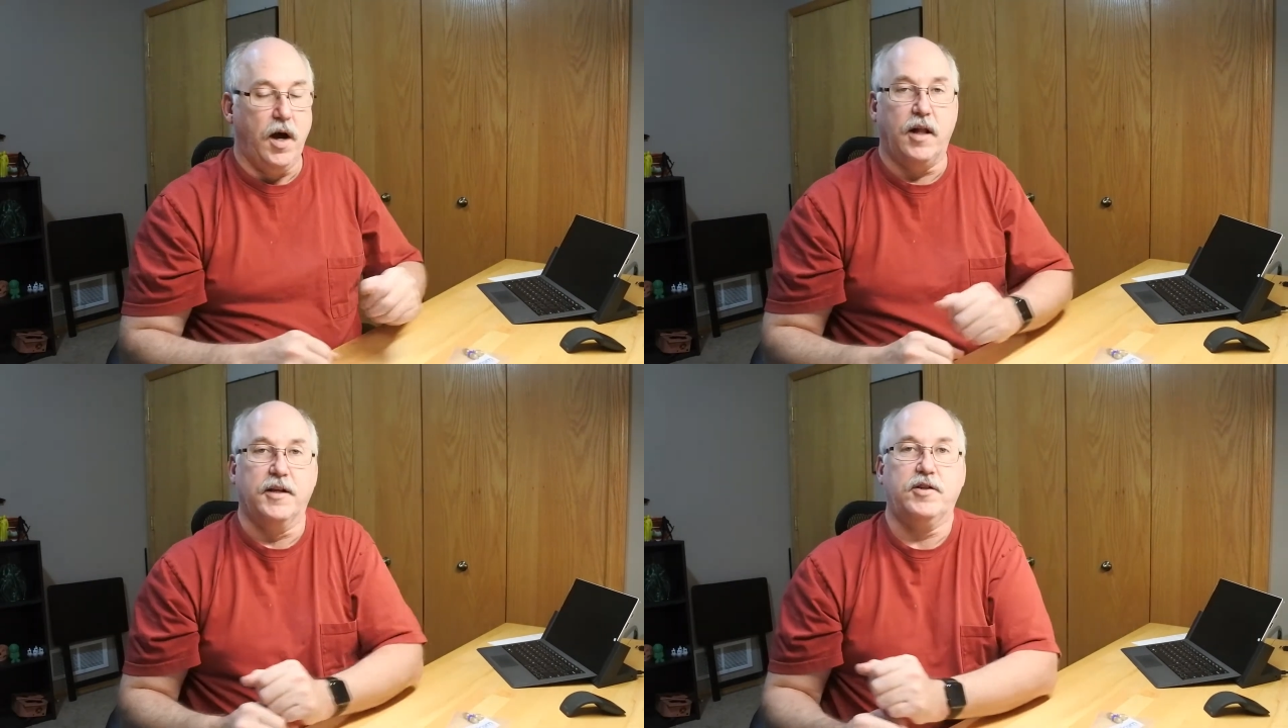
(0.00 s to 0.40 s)

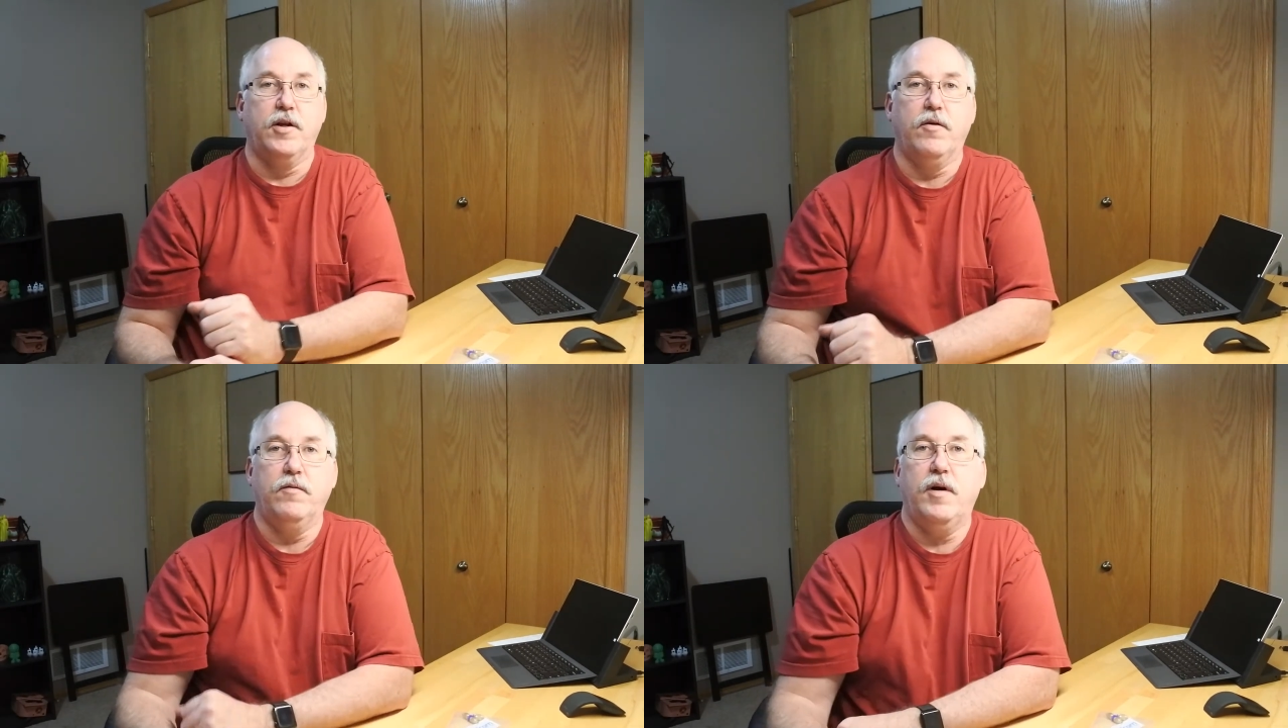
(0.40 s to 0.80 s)
I'll let you
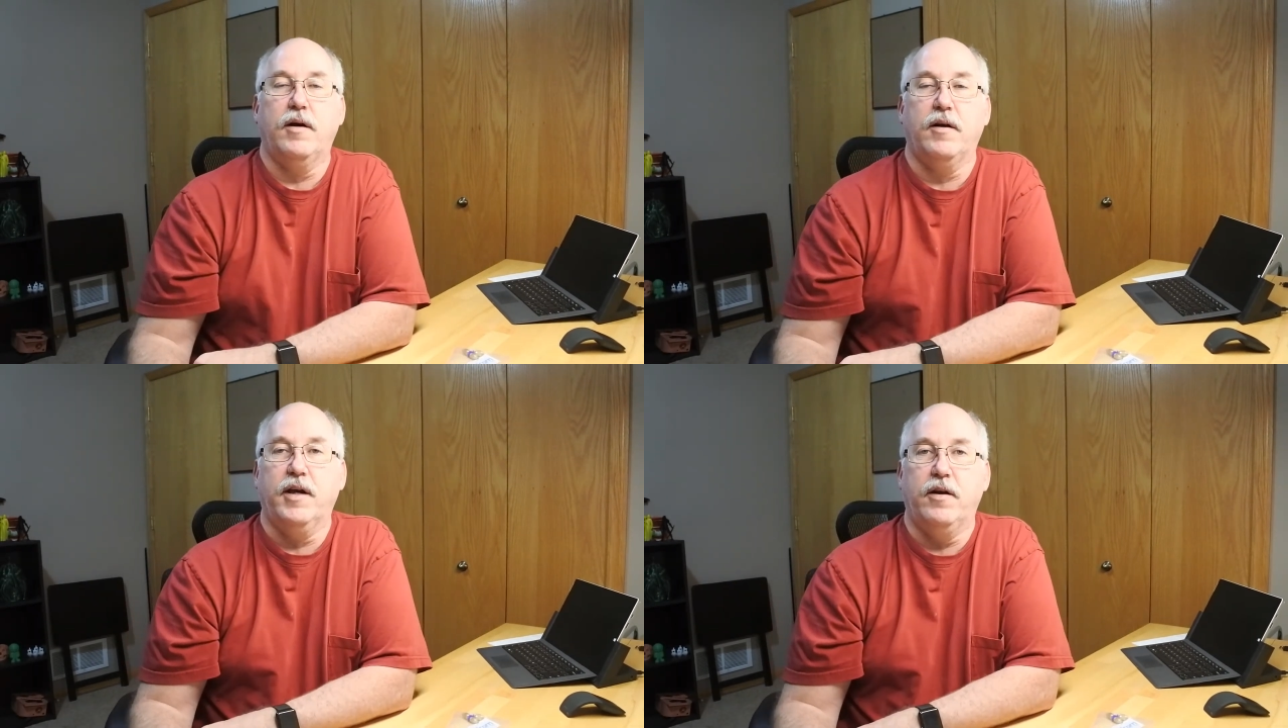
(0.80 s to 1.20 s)
know.
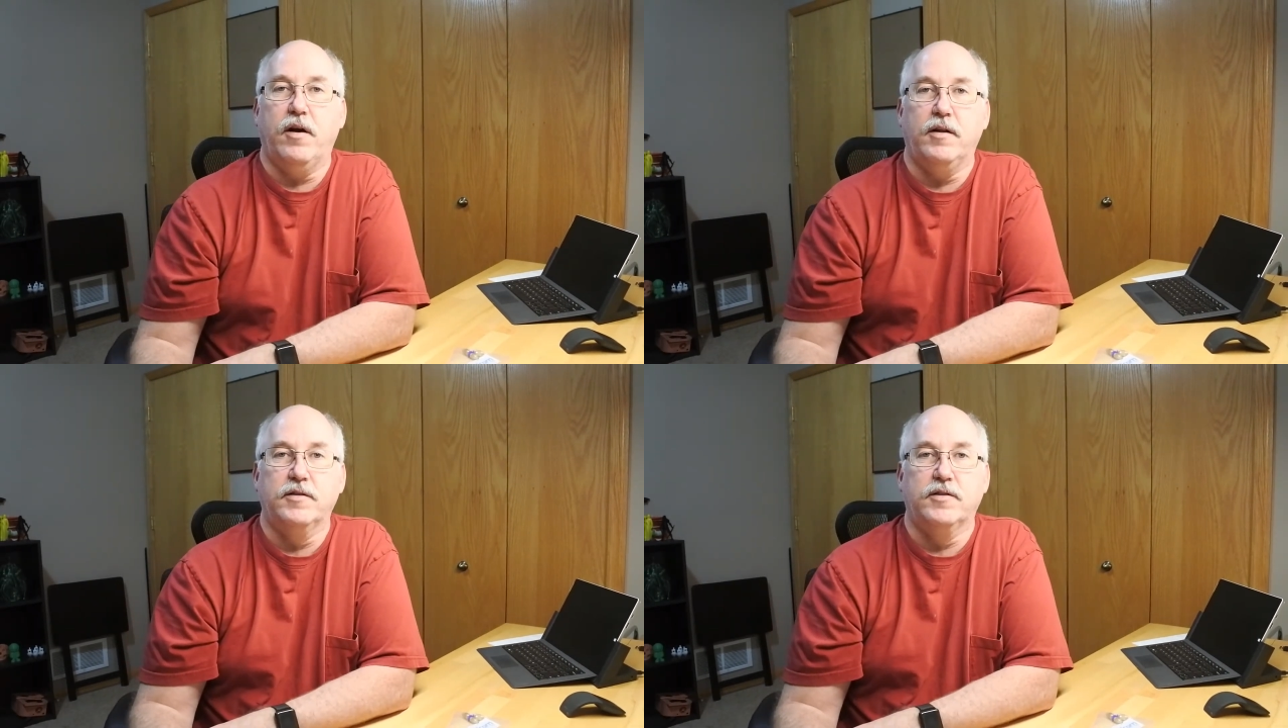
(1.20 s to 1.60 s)
I'm gonna get it all